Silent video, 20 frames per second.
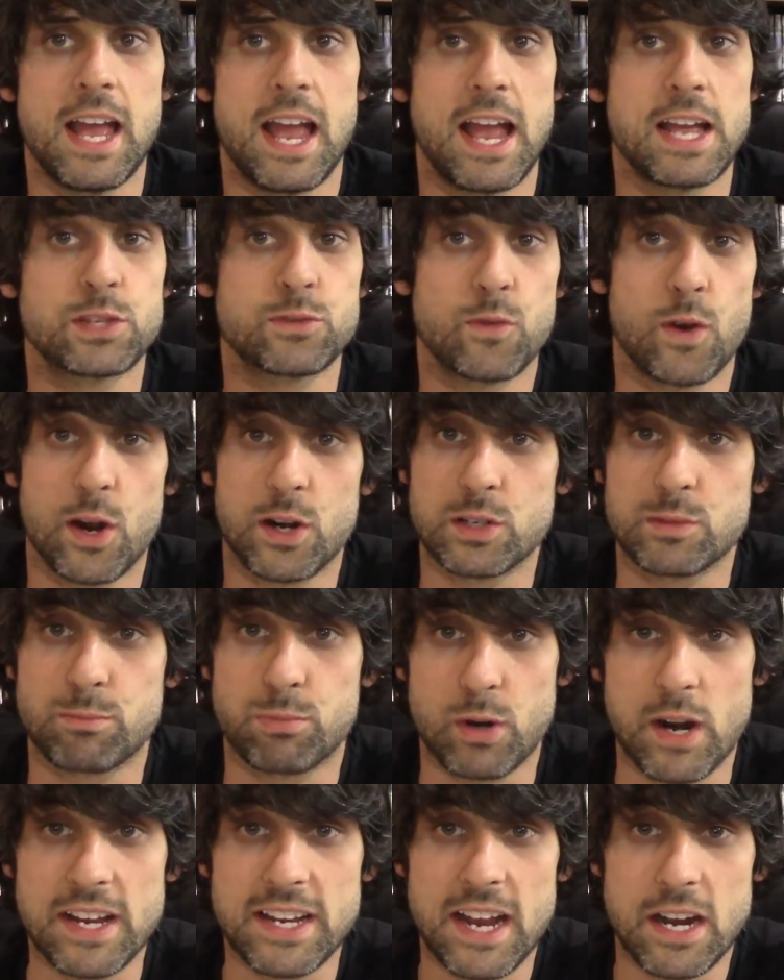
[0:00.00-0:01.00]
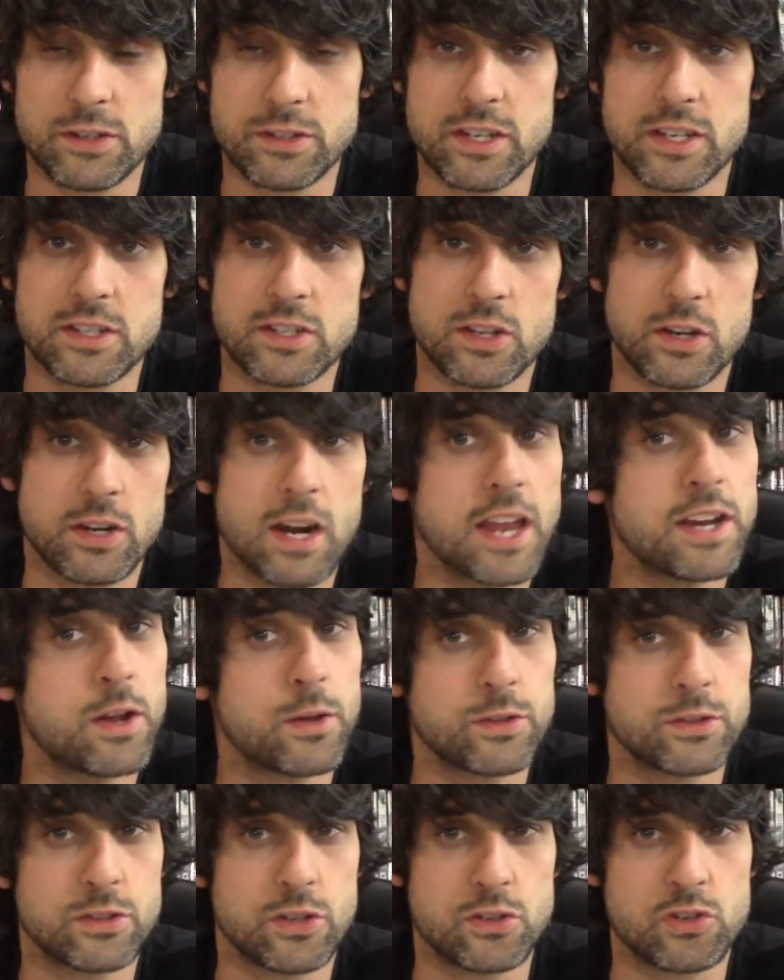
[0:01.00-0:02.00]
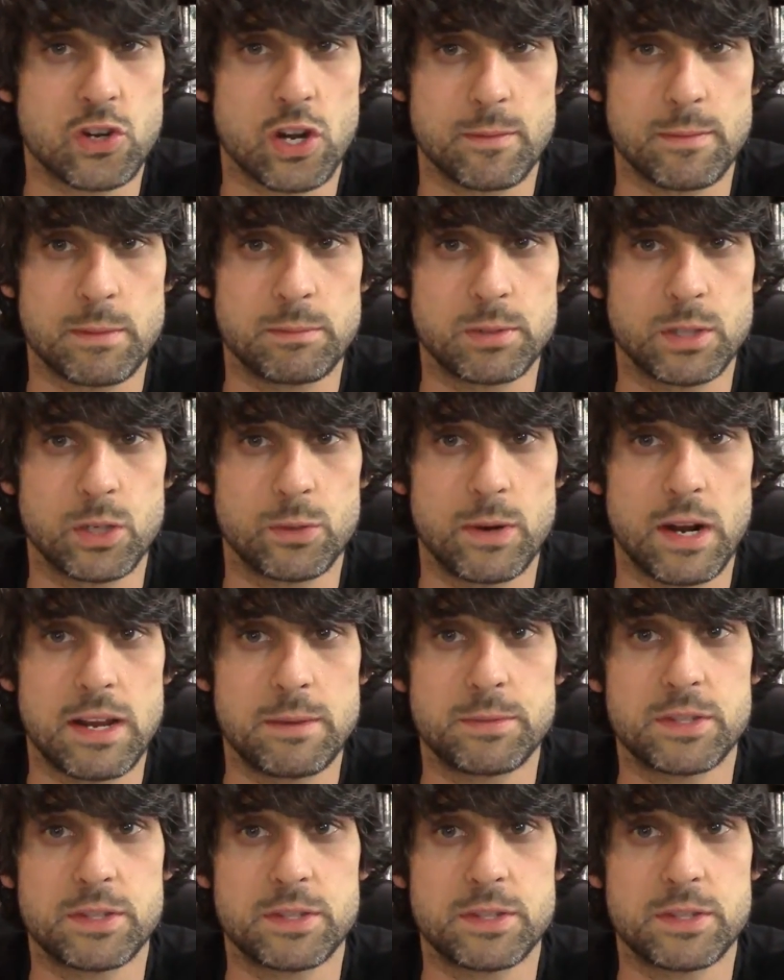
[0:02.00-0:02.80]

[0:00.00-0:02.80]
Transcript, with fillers: As far as breakouts concerned, I know know there's a German Blu-ray,